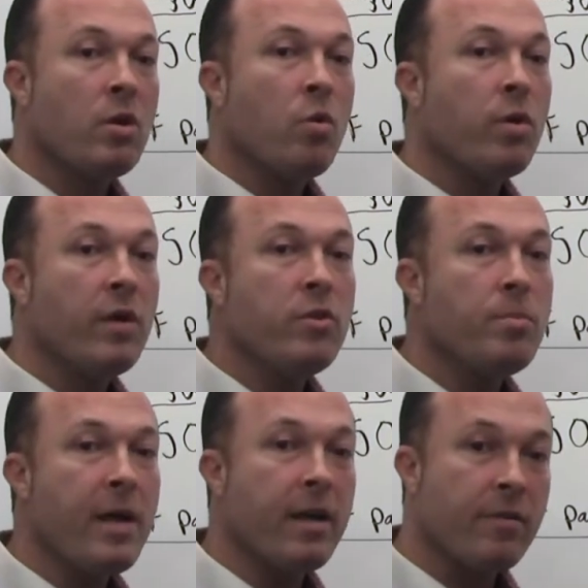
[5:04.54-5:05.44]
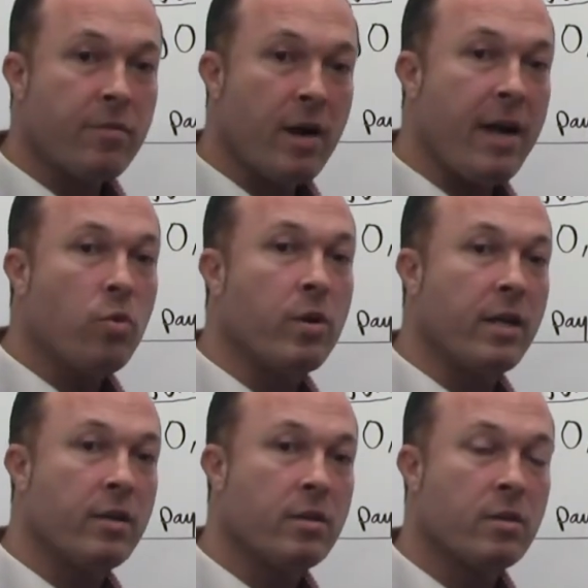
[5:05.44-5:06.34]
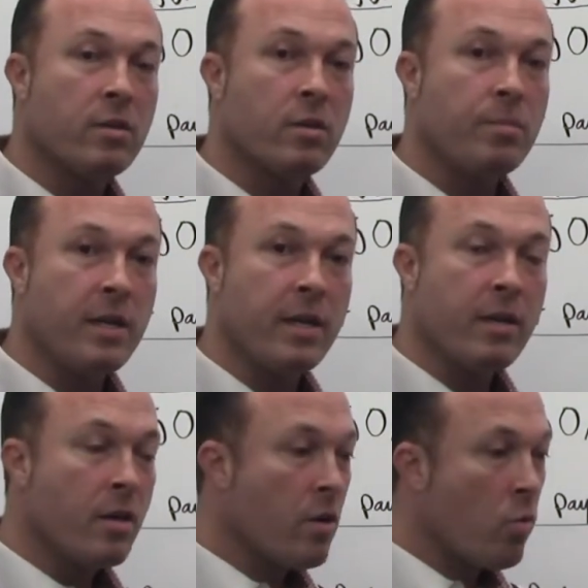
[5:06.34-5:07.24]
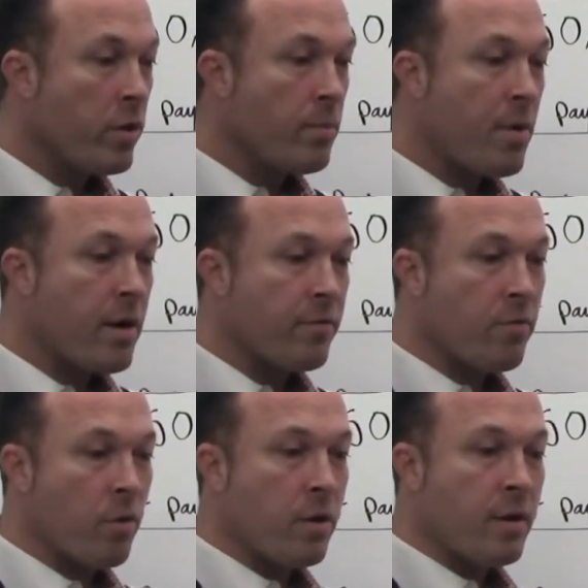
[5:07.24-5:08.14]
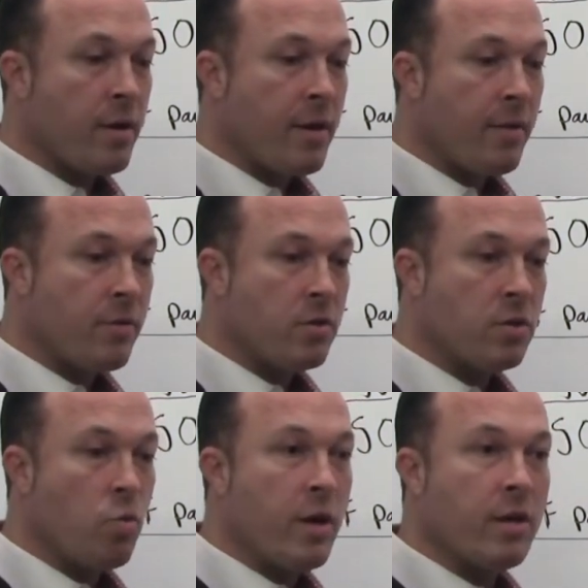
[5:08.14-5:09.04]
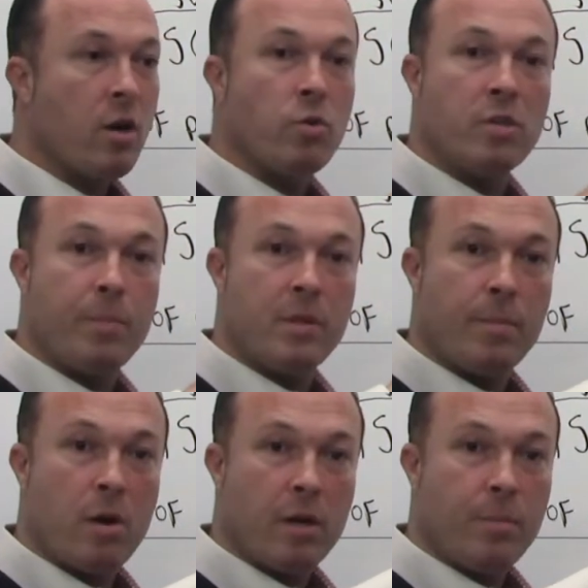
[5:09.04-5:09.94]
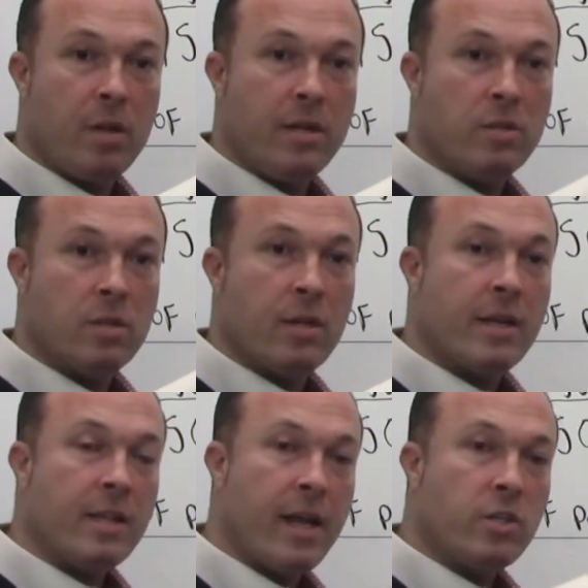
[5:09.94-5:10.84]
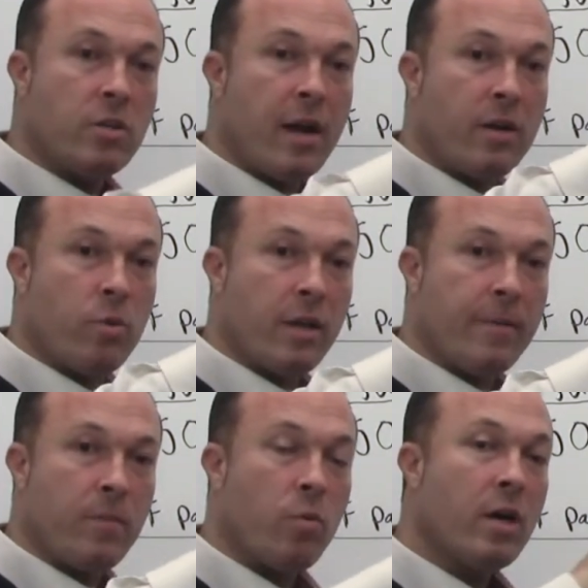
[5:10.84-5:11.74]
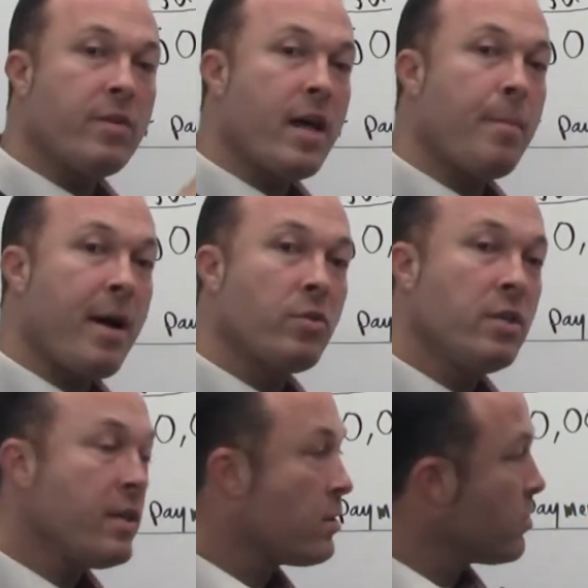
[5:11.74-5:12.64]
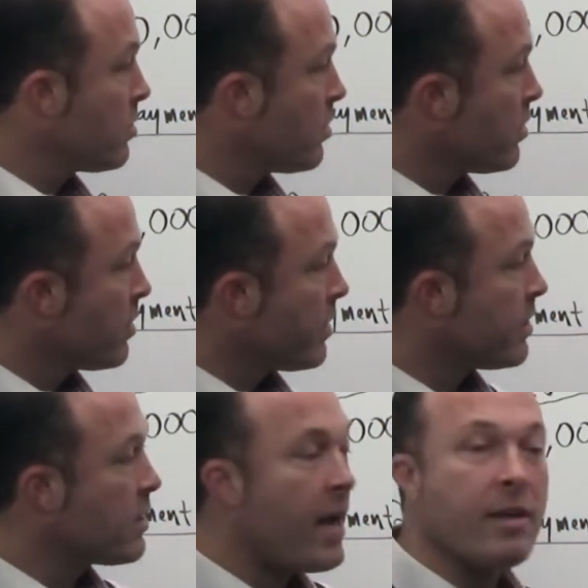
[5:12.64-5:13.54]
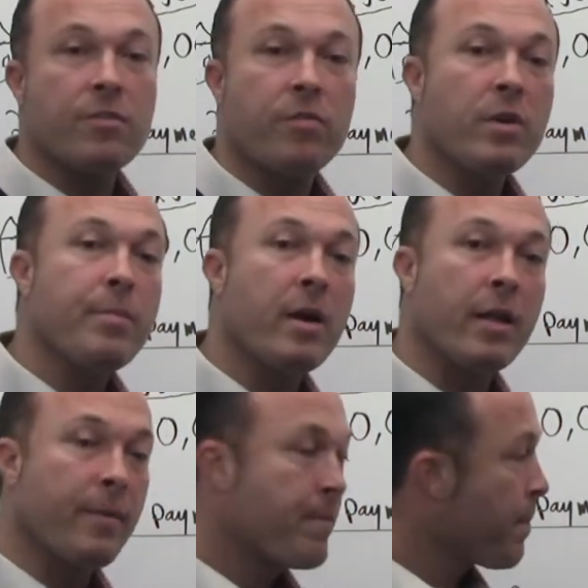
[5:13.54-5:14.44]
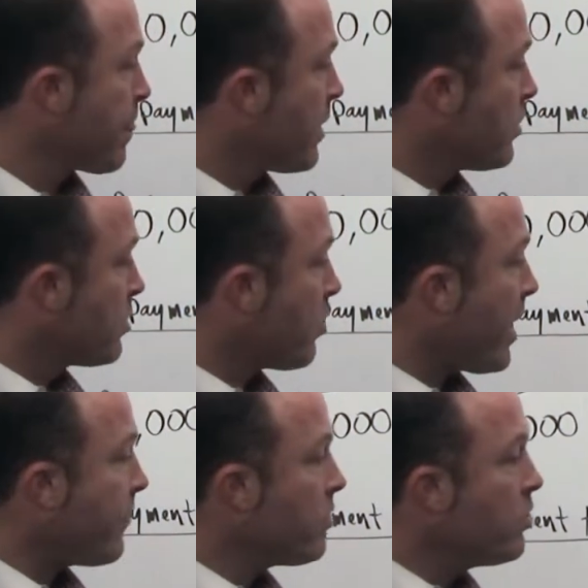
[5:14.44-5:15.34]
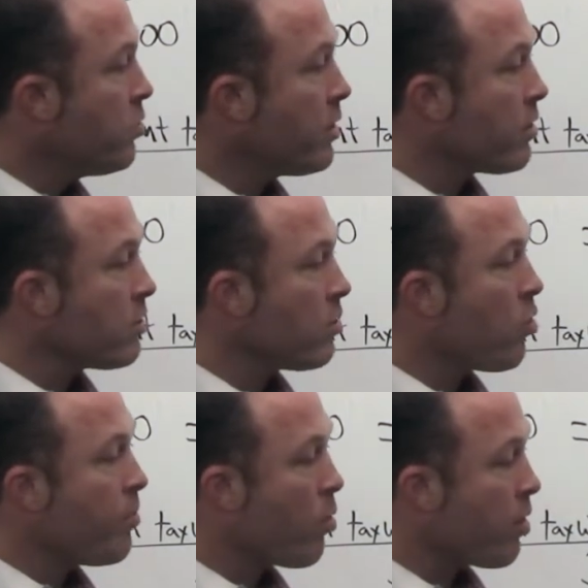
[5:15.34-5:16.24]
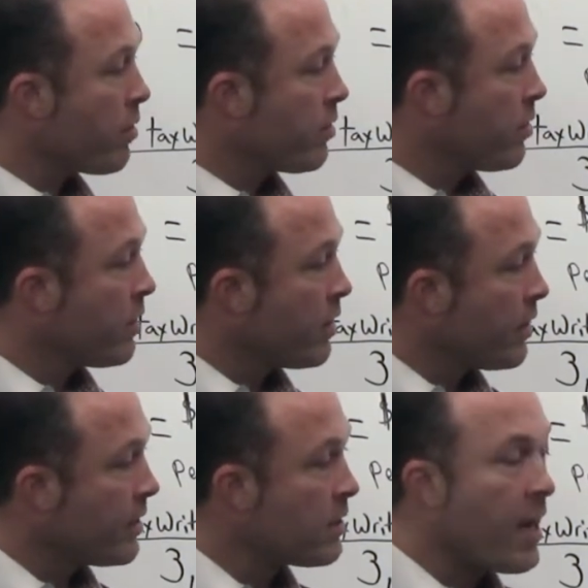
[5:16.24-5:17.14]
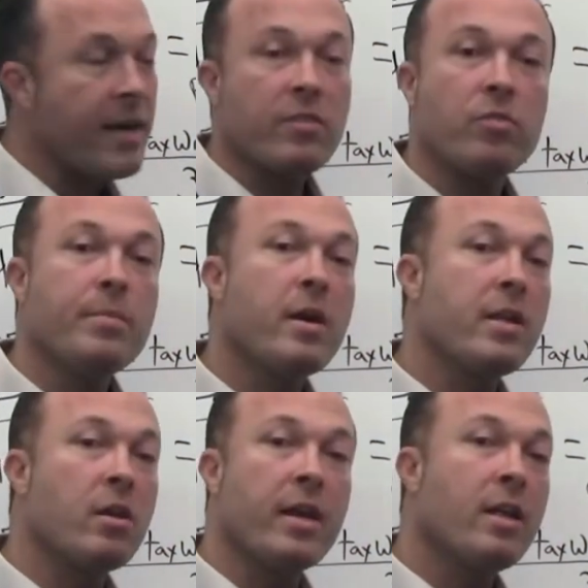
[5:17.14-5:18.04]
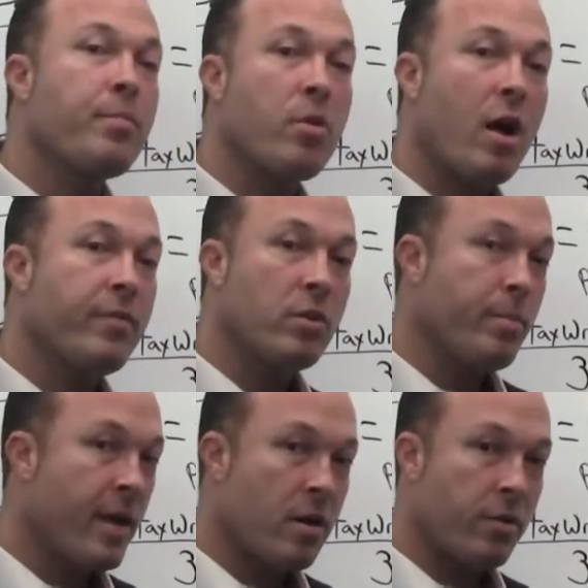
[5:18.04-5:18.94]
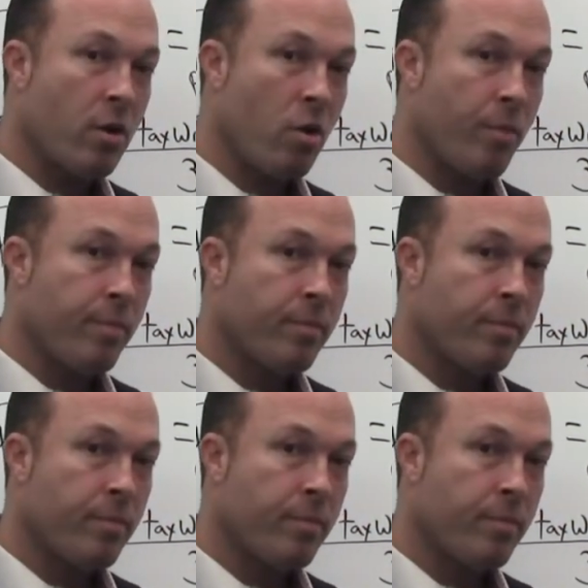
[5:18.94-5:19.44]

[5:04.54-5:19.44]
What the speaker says: whatever you make for equity, meaning what you bought it for versus what it goes up in the marketplace, that's your equity. Whatever that amount is tax-free money. So after 2 years or more, it's tax-free money on any profit you make on the home.